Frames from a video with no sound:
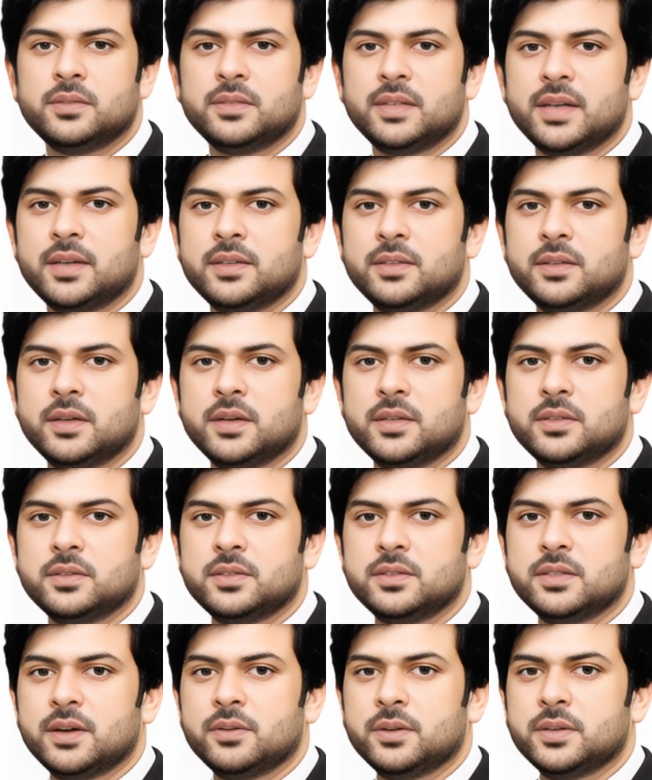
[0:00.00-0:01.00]
Take the
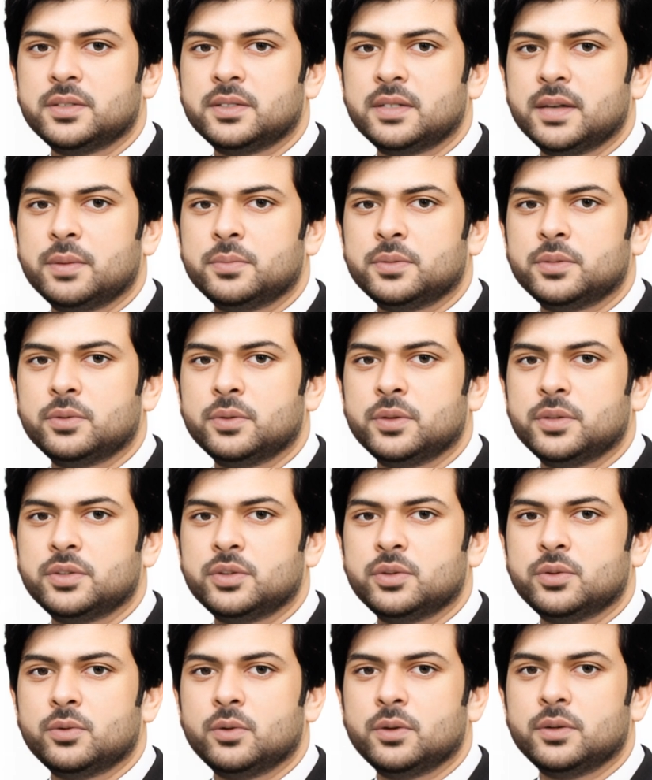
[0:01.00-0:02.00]
necessary steps to
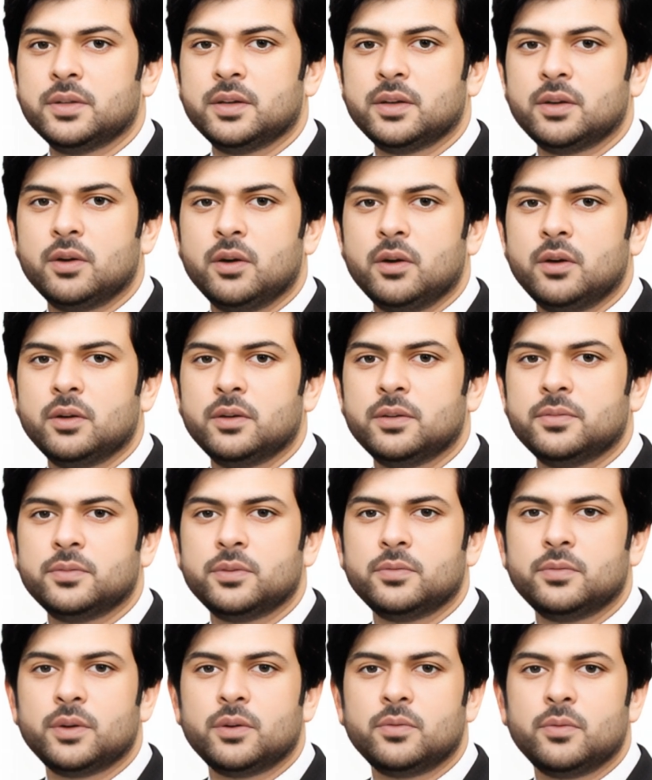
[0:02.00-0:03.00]
ensure that all of
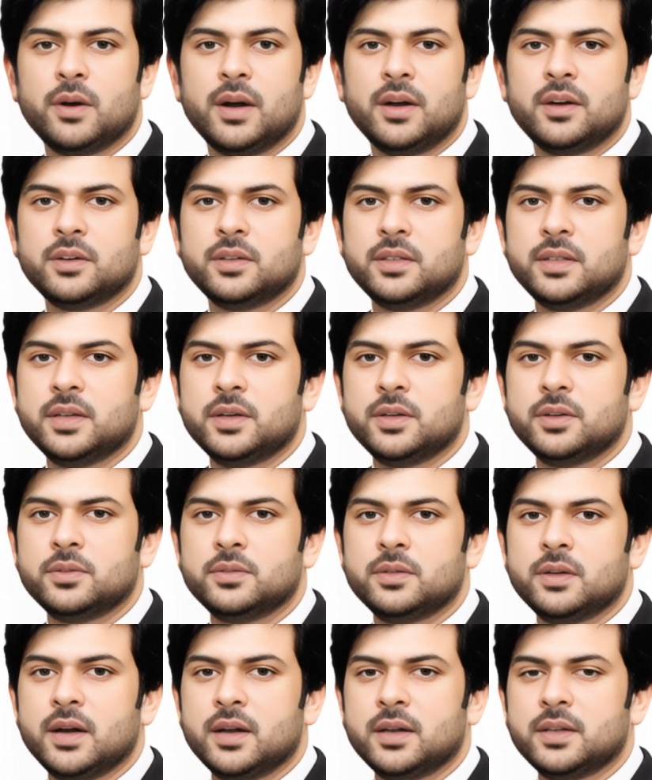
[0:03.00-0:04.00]
the required legal
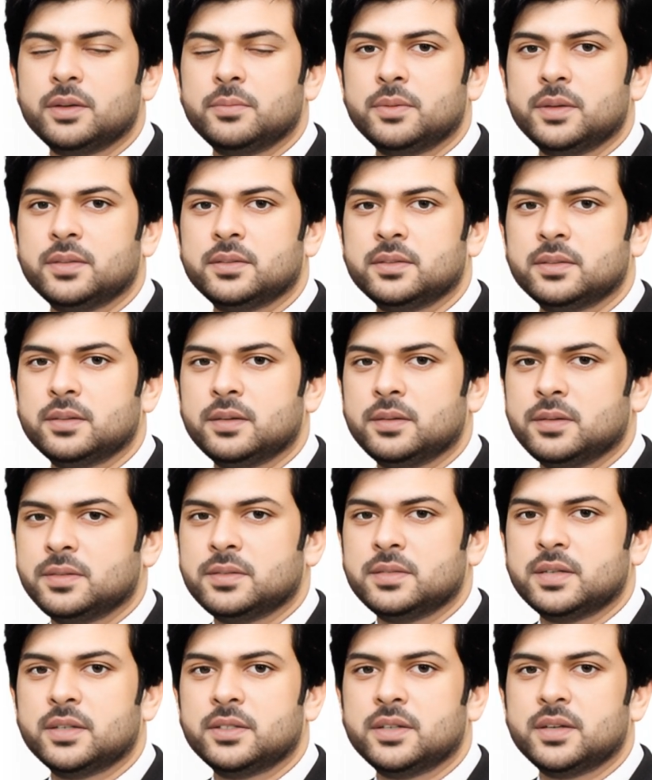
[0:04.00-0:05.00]
documents,
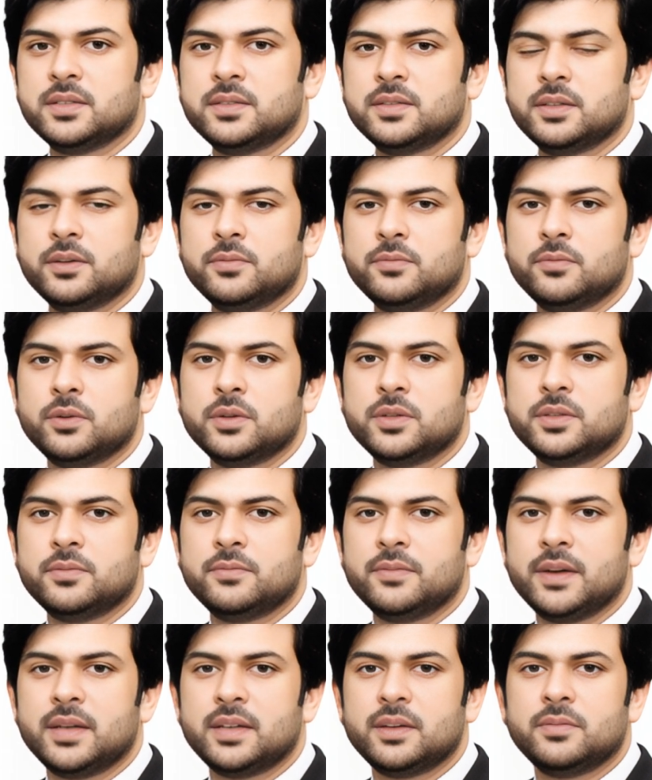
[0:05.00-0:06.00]
such as the divorce
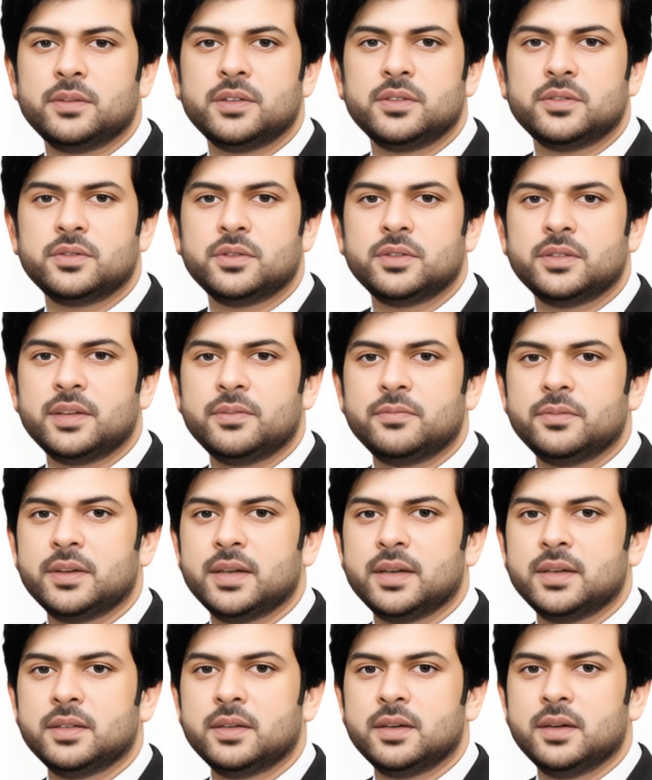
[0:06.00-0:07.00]
effectiveness
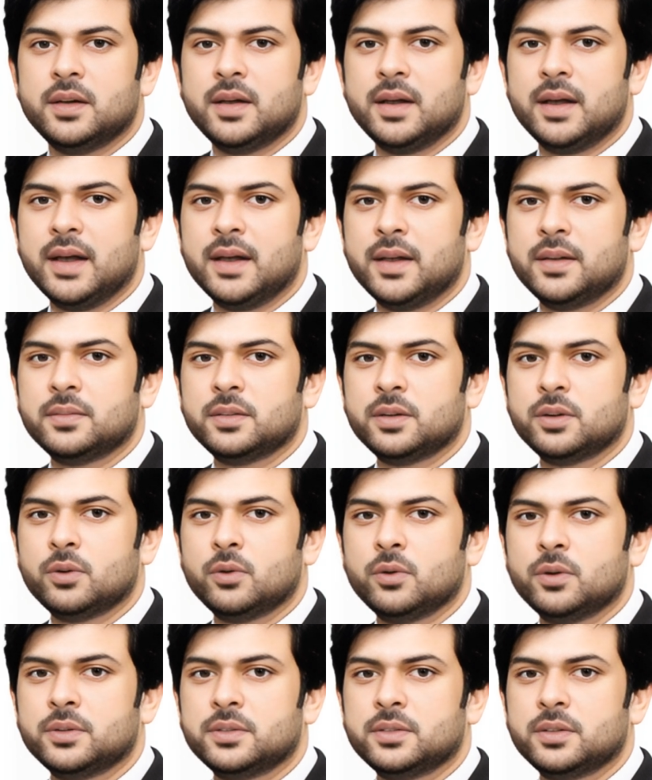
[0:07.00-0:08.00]
certificate and the
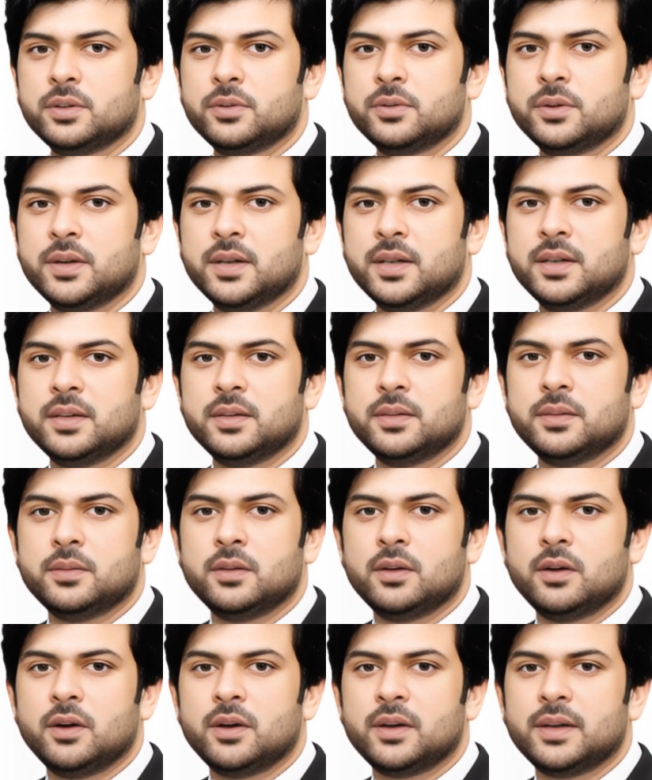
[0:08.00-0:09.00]
court decree,
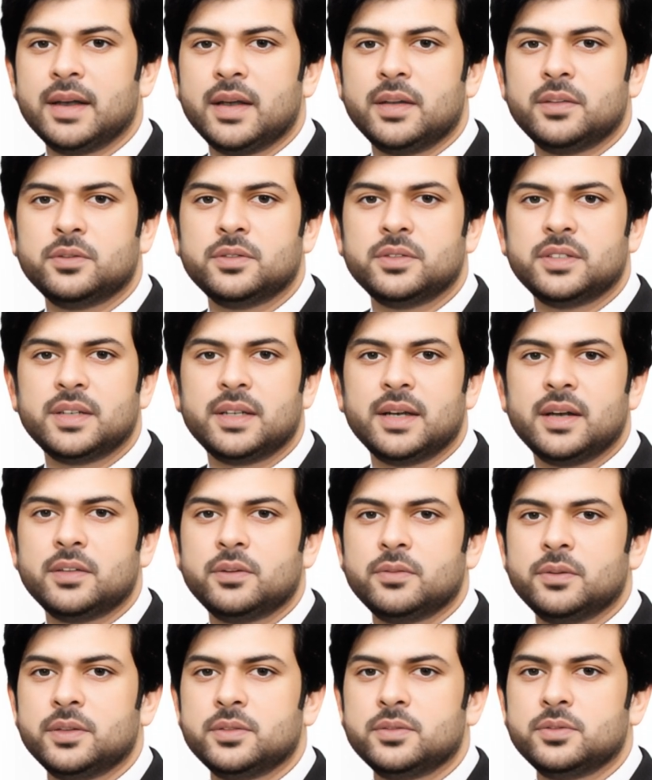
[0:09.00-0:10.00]
are gathered
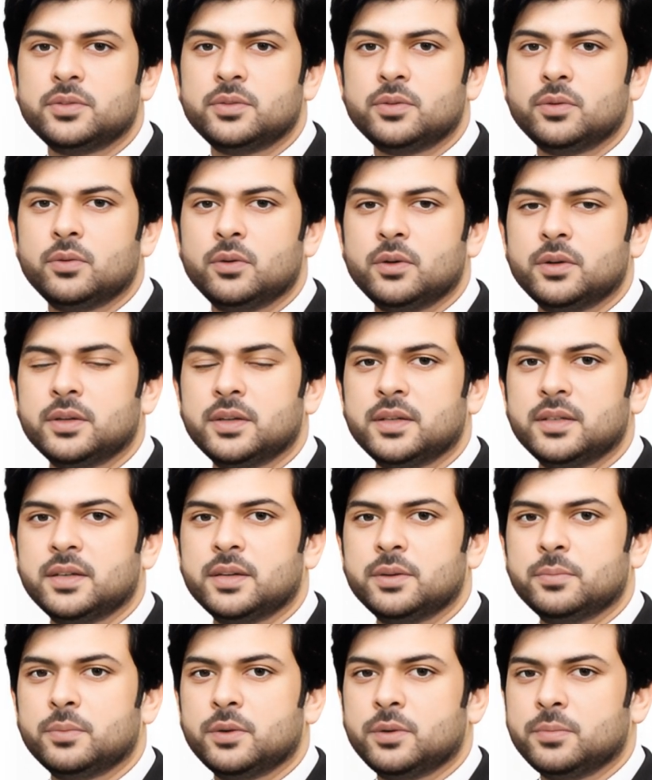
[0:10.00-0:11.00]
together and stored in the
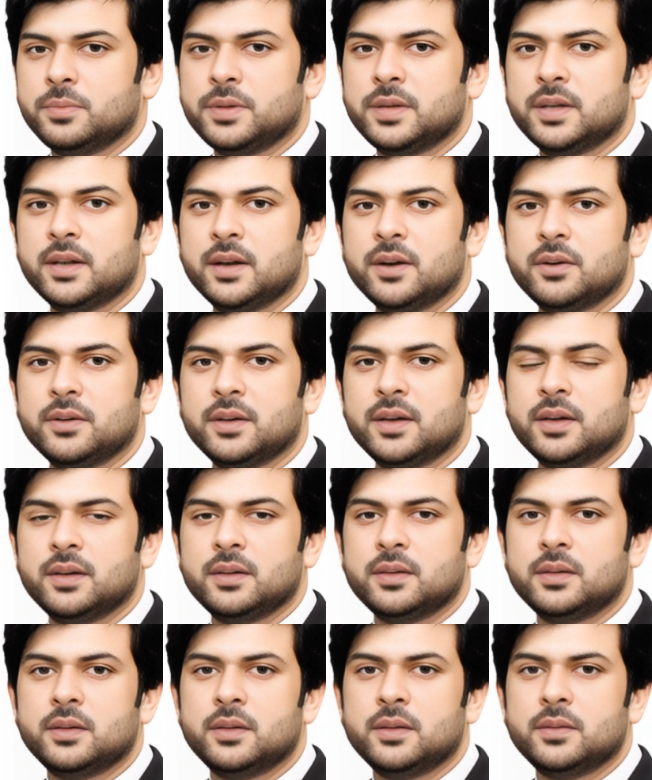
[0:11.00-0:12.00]
appropriate area.
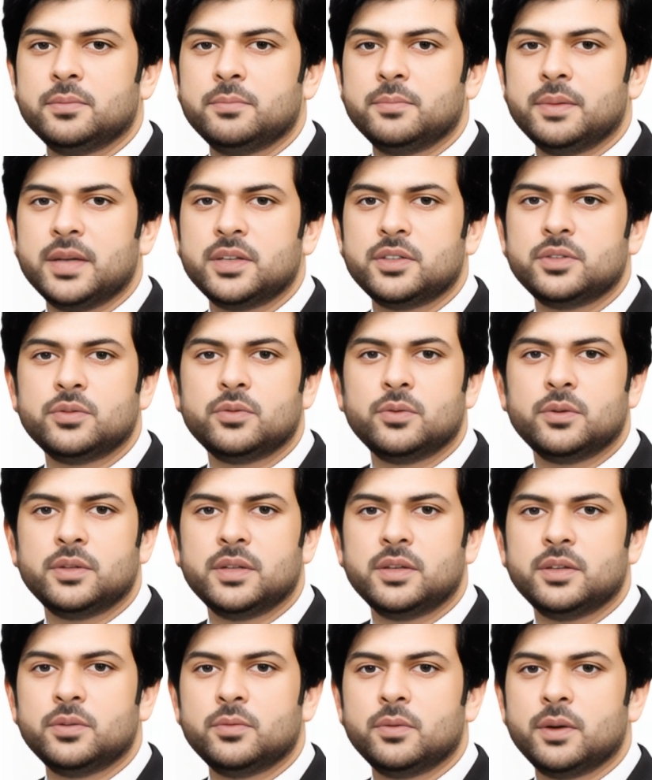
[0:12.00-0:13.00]
Make sure
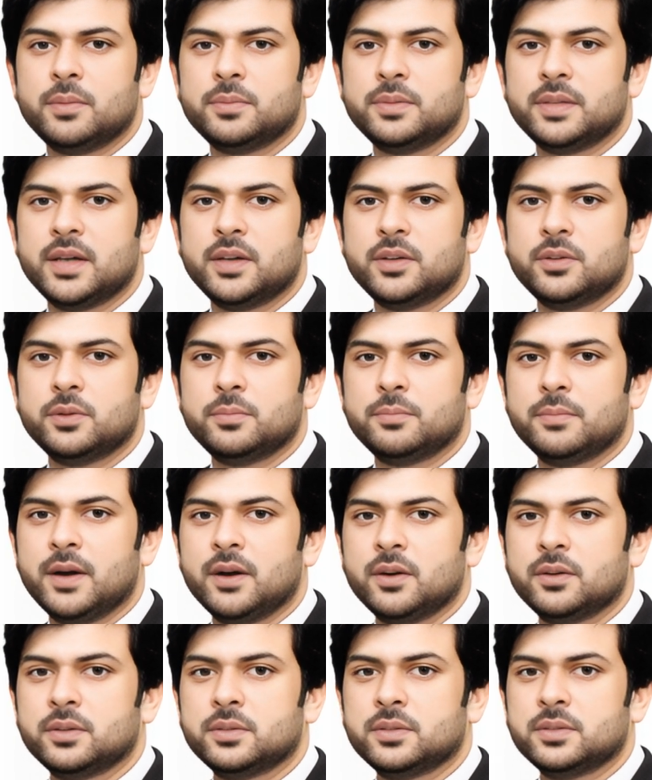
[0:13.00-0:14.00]
that you update your
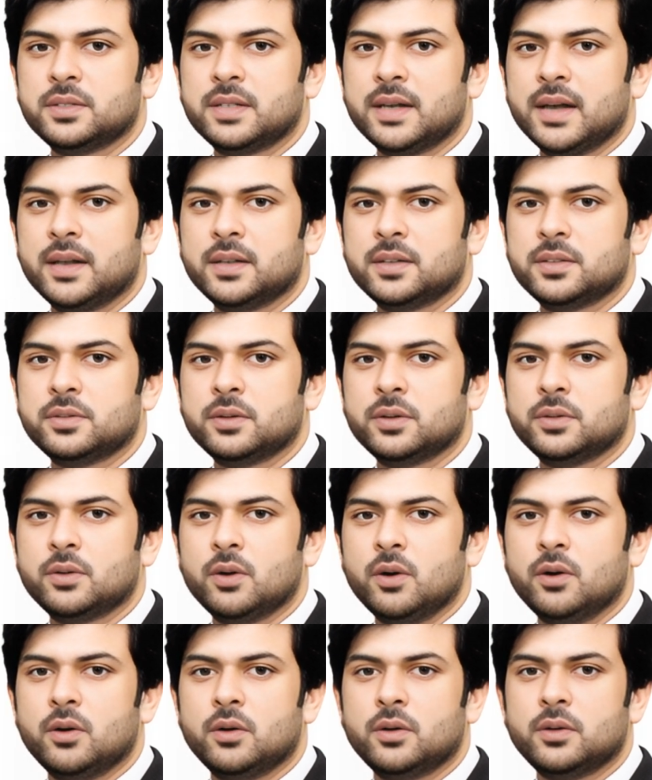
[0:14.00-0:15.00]
marital status on
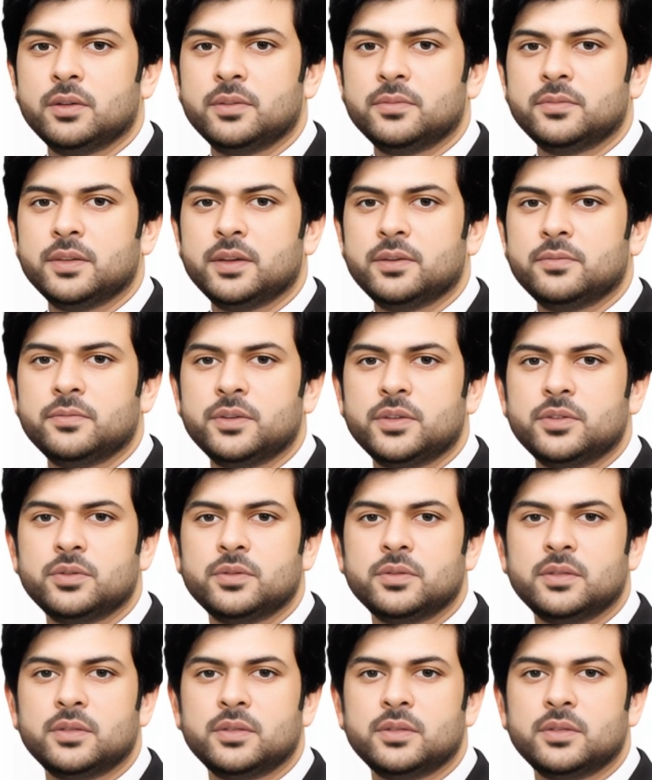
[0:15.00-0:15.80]
all of the official